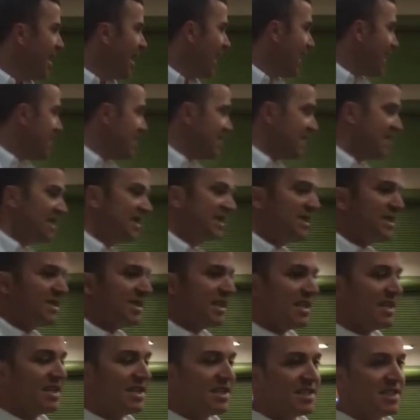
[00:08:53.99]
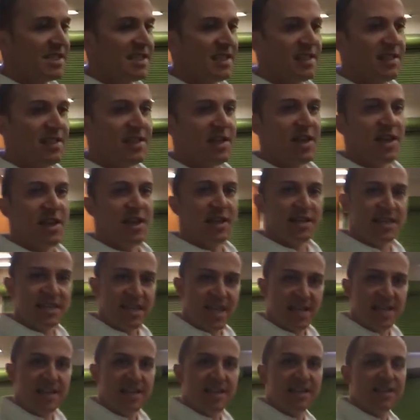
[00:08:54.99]
and this is
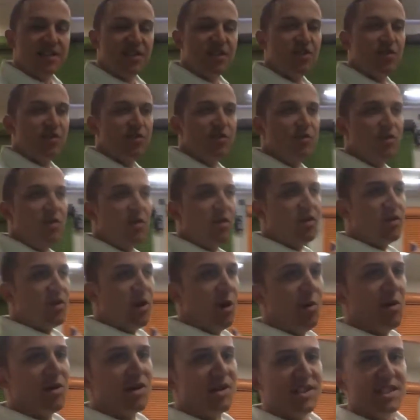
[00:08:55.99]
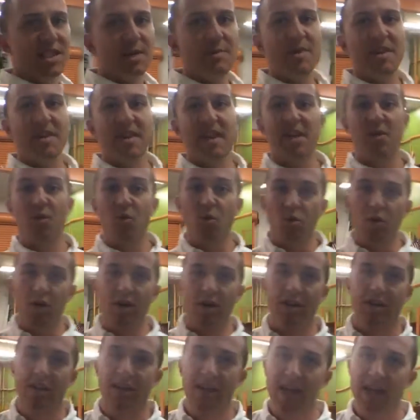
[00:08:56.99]
intended to almost simulate
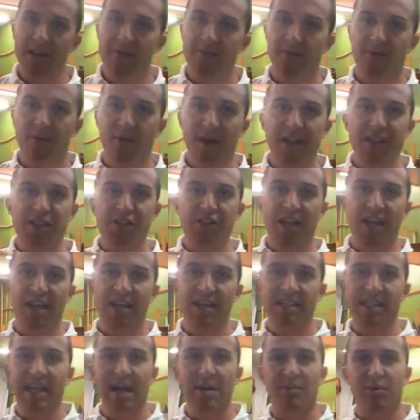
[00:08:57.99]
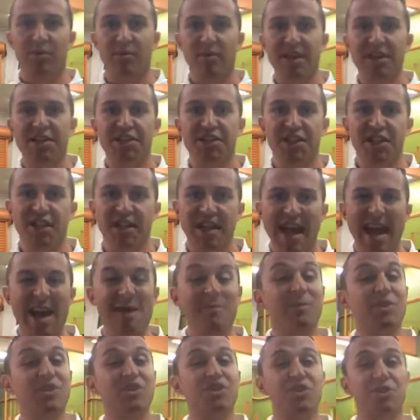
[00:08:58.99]
what a franchise operation
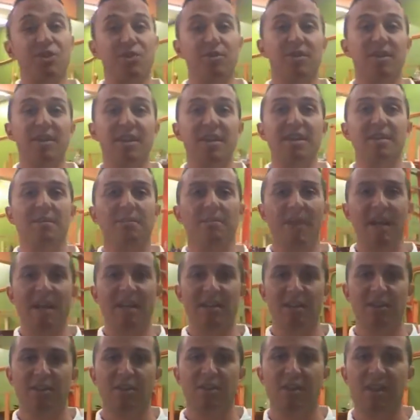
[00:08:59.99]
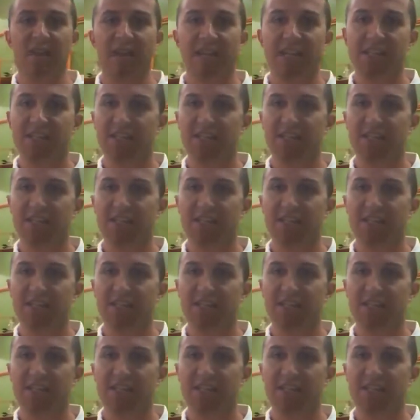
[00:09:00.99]
at maturity might look like.